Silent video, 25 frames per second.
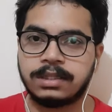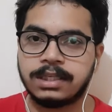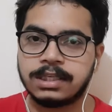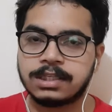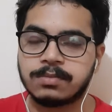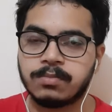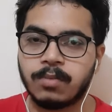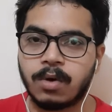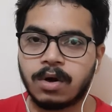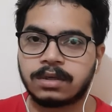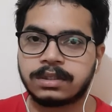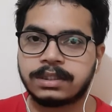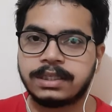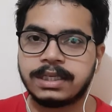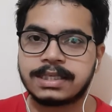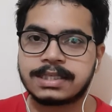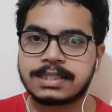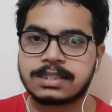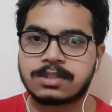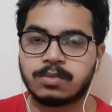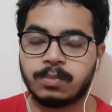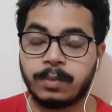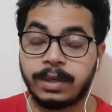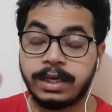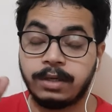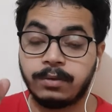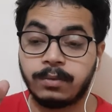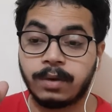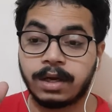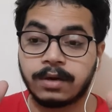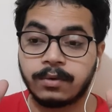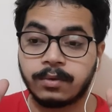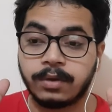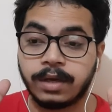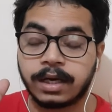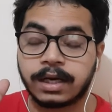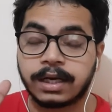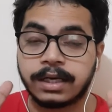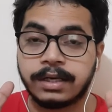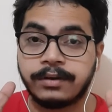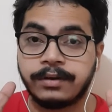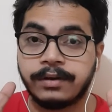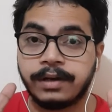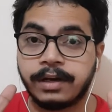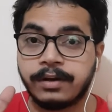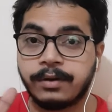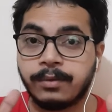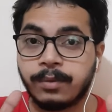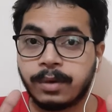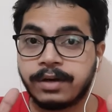this mock test, when you
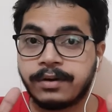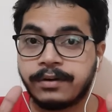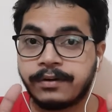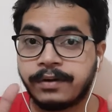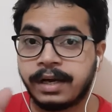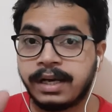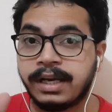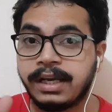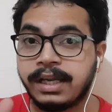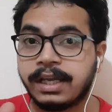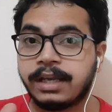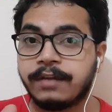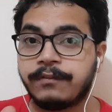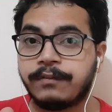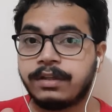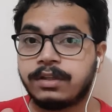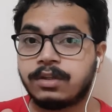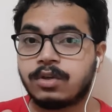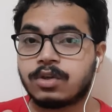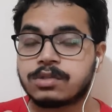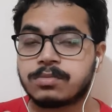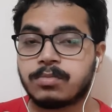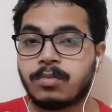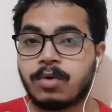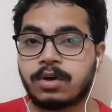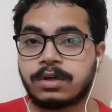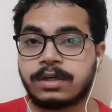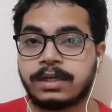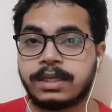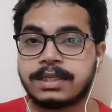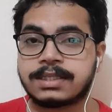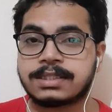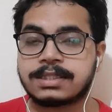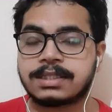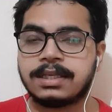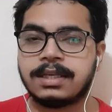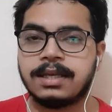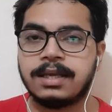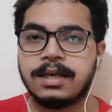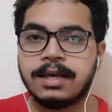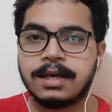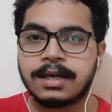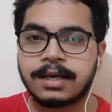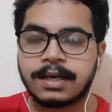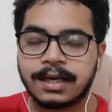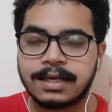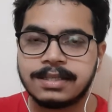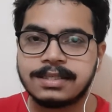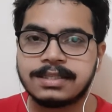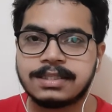are really giving those mock tests,
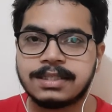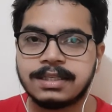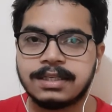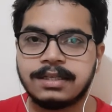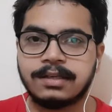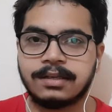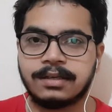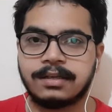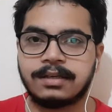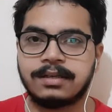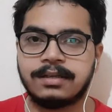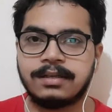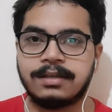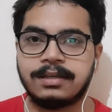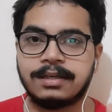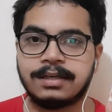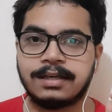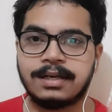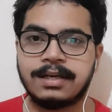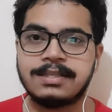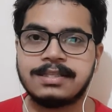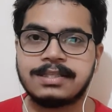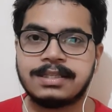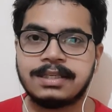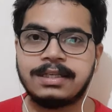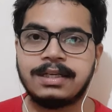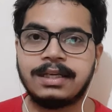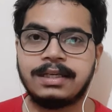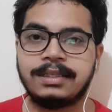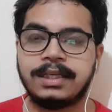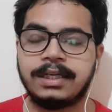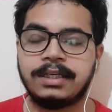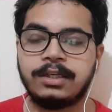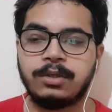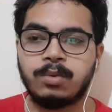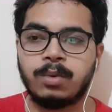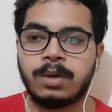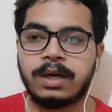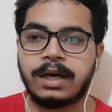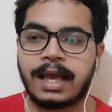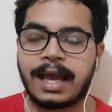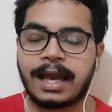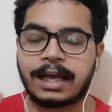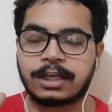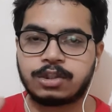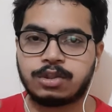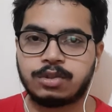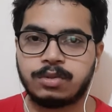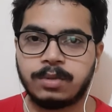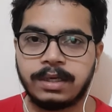consider that you are
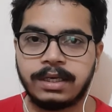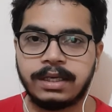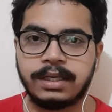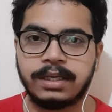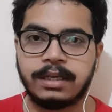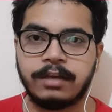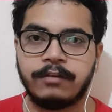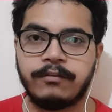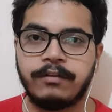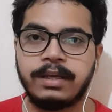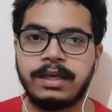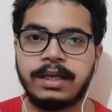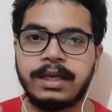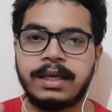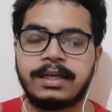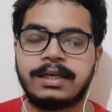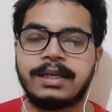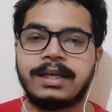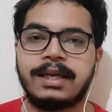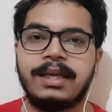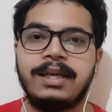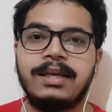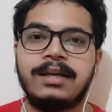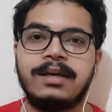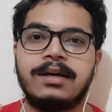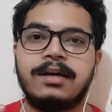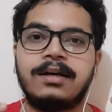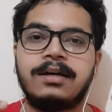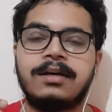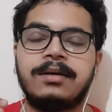actually giving it in